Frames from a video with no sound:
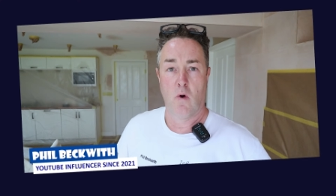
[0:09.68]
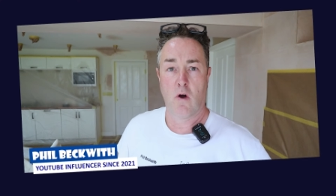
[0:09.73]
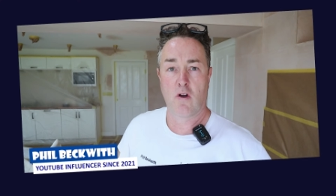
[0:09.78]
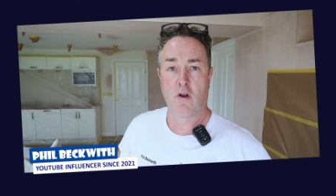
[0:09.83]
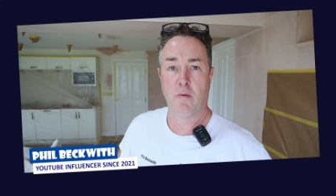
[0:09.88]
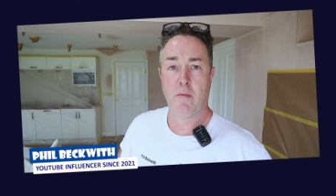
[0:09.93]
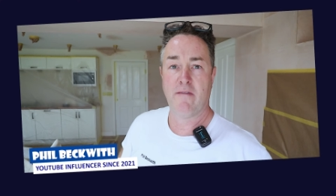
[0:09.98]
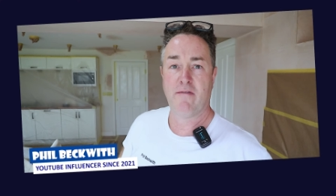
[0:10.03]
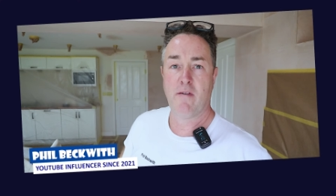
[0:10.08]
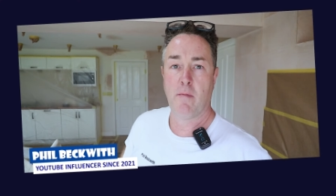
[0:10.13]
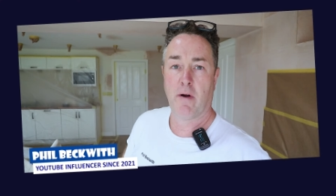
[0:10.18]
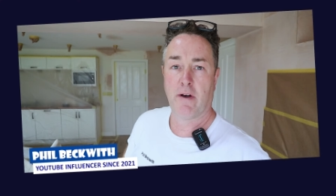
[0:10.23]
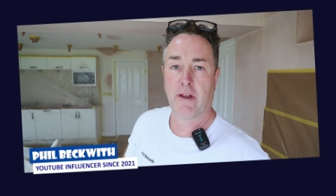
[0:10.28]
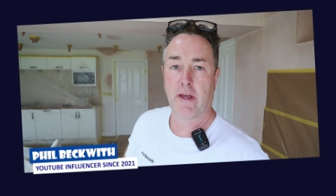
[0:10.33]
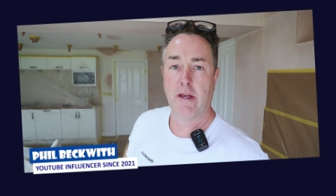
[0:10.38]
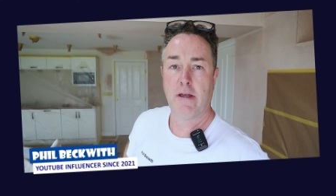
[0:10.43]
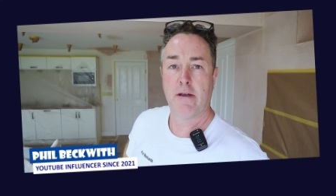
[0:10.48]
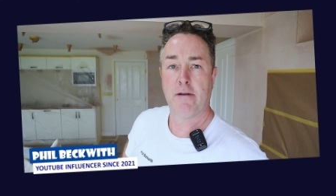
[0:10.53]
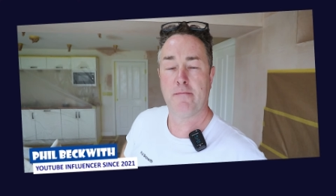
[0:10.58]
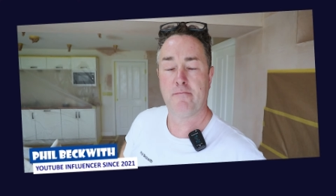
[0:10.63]
Welcome
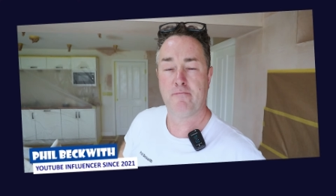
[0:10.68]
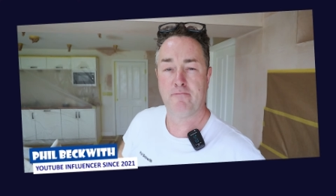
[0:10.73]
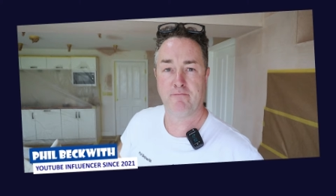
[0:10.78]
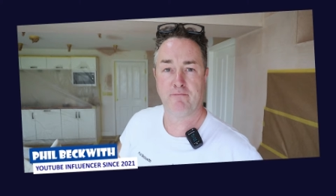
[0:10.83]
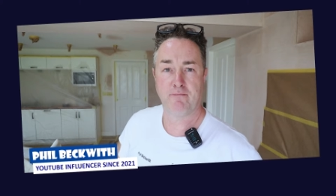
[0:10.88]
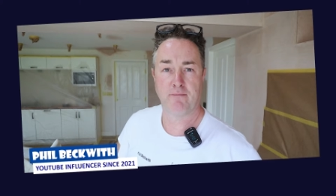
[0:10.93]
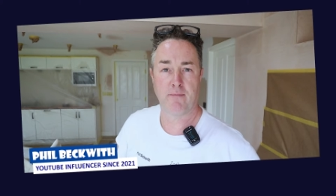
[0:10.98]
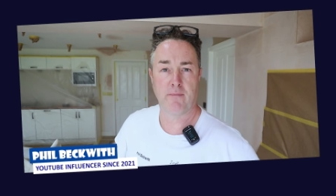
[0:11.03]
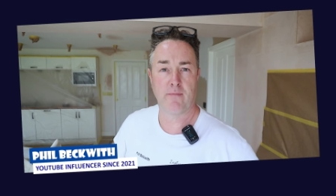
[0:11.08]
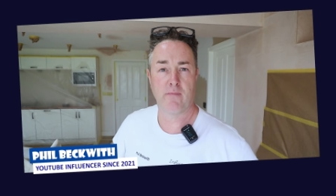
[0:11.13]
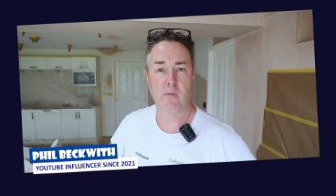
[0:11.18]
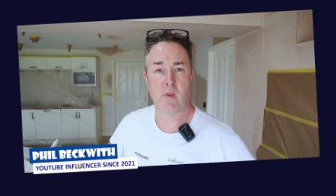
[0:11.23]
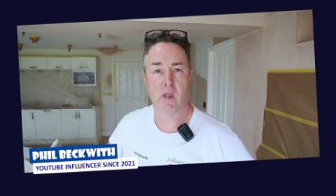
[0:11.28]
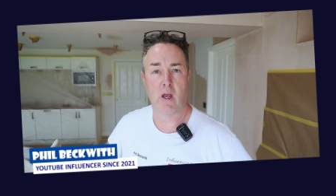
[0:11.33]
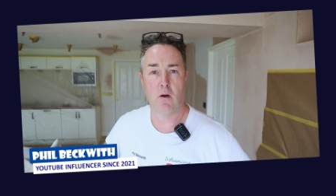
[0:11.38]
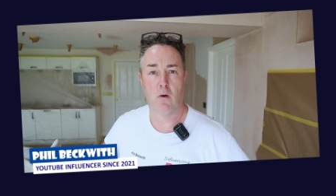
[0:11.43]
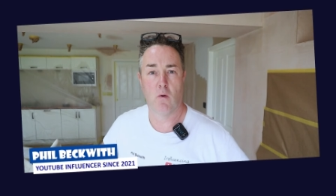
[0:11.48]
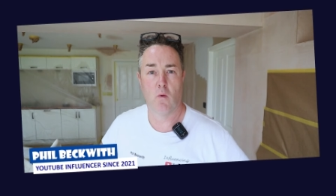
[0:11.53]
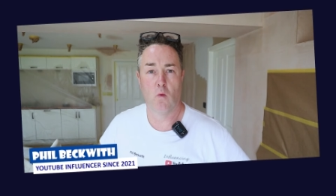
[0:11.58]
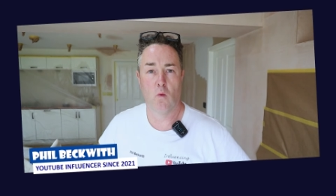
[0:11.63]
everybody.
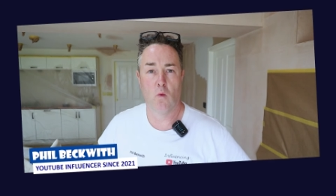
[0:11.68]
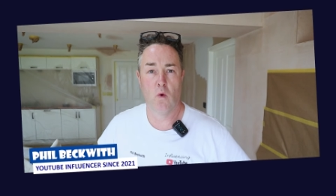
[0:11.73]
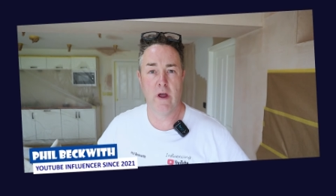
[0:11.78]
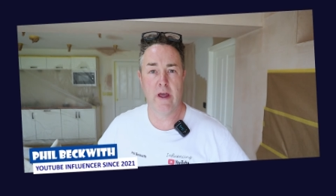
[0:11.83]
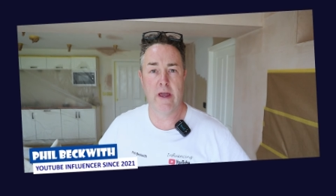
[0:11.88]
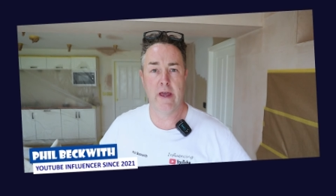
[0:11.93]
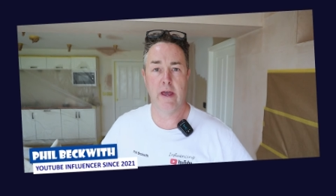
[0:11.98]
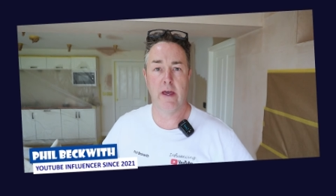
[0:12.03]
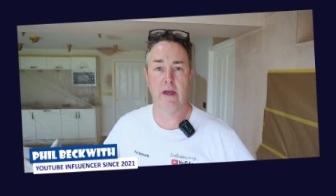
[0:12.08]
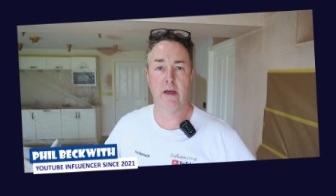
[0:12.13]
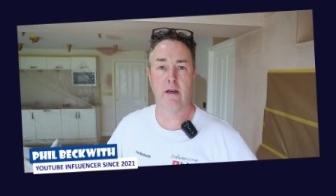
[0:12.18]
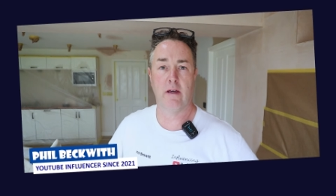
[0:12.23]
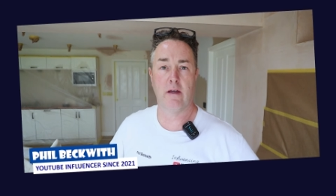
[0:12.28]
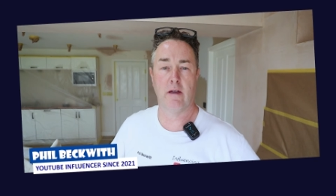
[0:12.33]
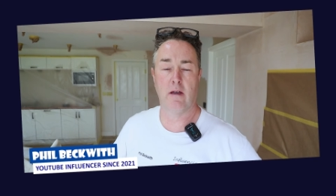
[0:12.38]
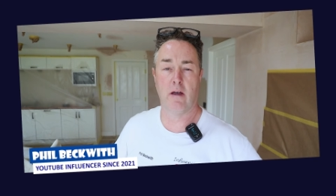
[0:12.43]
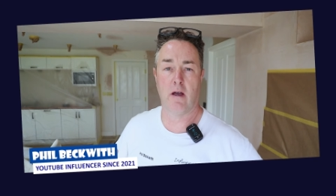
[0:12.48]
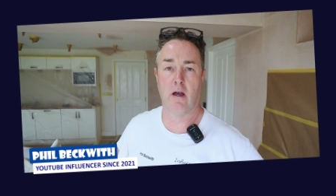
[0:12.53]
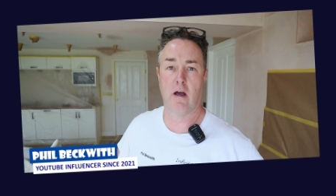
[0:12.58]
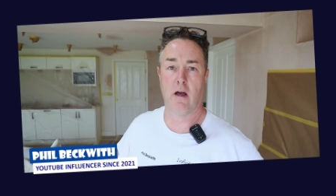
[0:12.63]

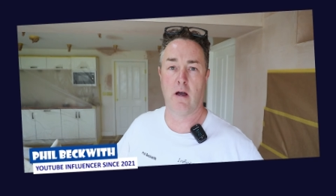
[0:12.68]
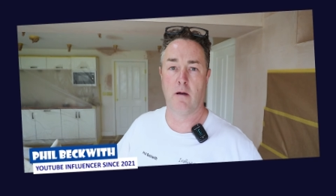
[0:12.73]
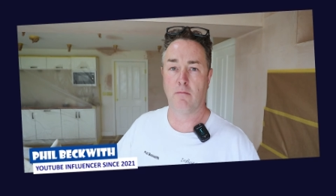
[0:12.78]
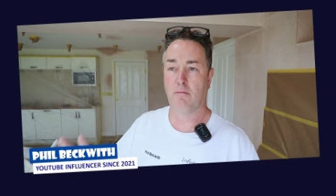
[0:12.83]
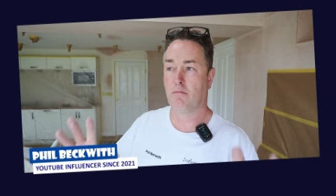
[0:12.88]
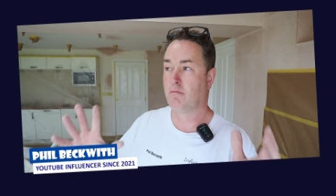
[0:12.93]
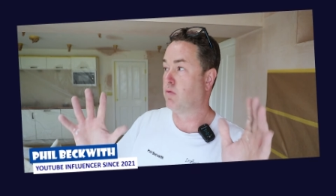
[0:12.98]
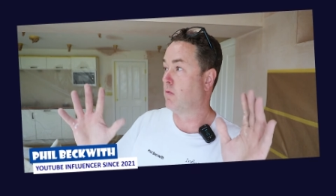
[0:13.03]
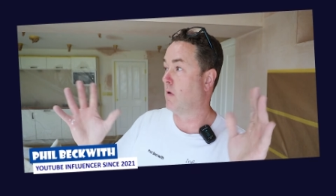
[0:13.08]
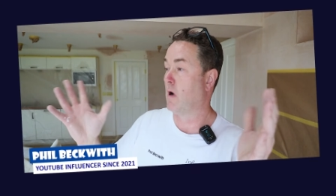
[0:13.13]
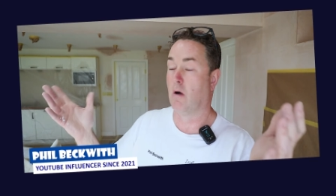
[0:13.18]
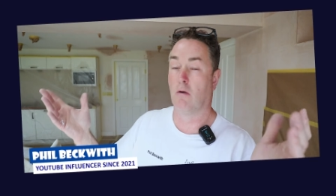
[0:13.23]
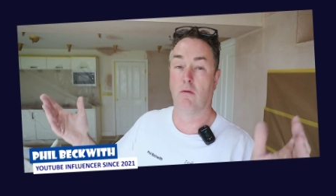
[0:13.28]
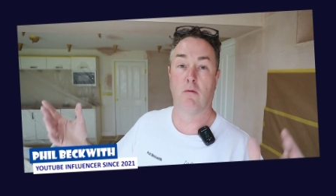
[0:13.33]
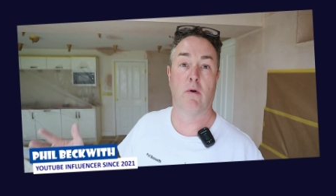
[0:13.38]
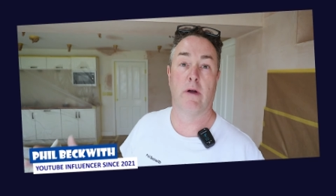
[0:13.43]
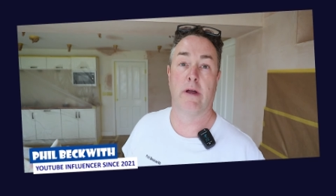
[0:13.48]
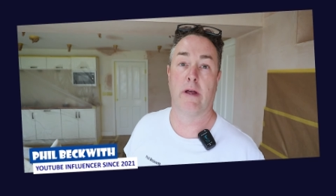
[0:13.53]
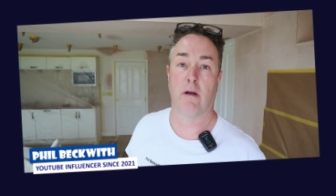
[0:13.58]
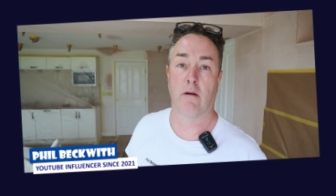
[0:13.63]
We're I'm well
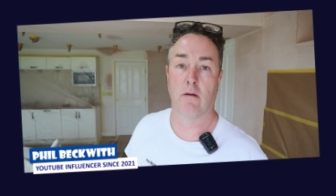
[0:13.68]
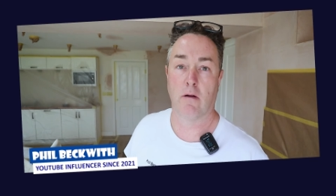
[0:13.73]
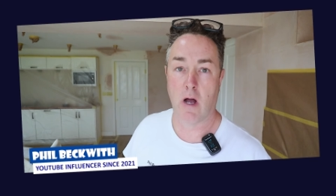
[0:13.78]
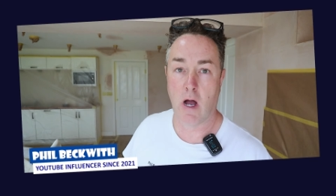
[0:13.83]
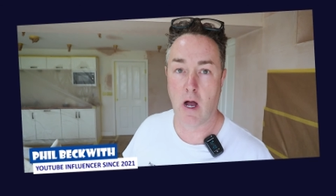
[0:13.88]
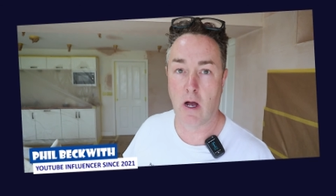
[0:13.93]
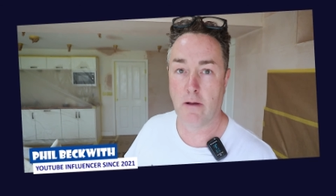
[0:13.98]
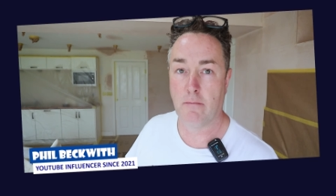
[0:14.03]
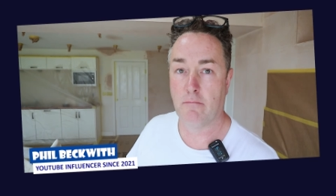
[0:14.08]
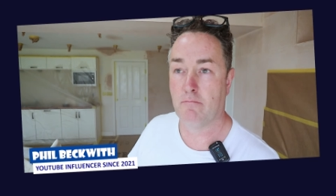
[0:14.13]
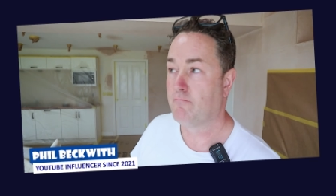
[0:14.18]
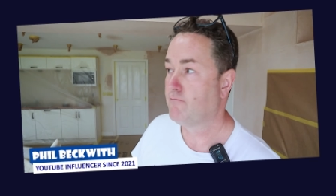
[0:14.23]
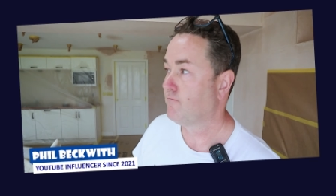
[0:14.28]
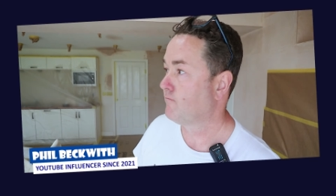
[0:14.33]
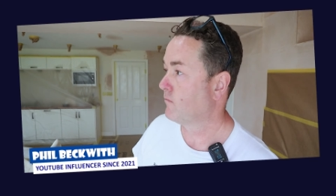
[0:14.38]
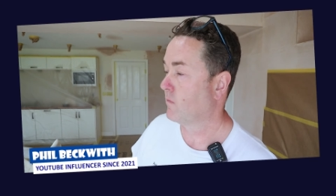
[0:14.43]
we're I'm